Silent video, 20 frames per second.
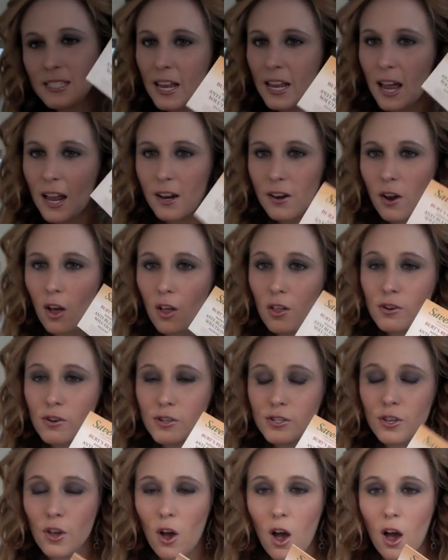
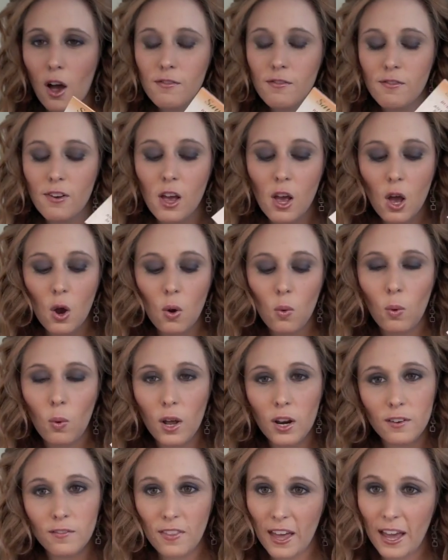$10 off
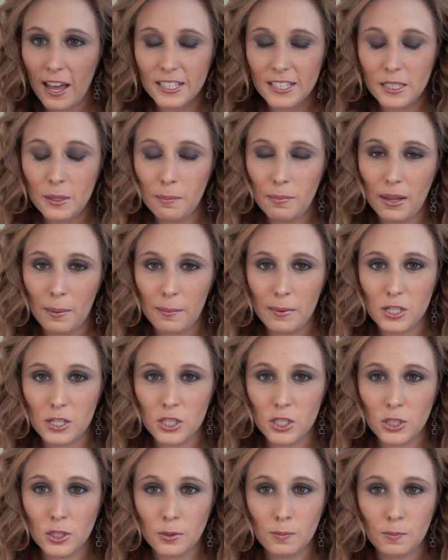one of the
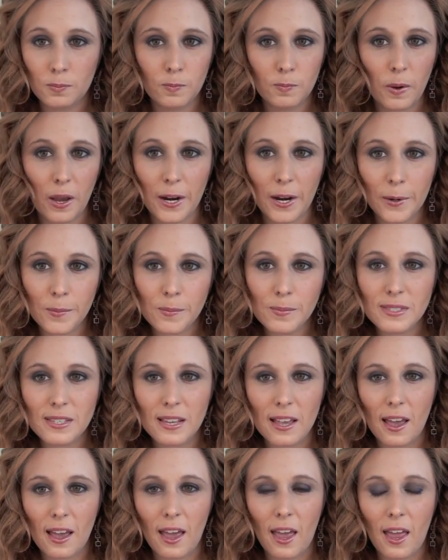anti-blemish items,
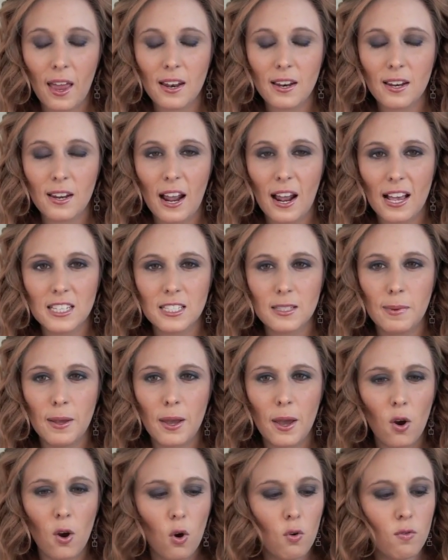and it has to
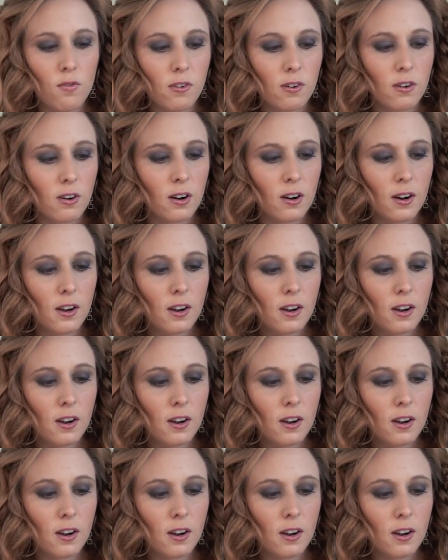be over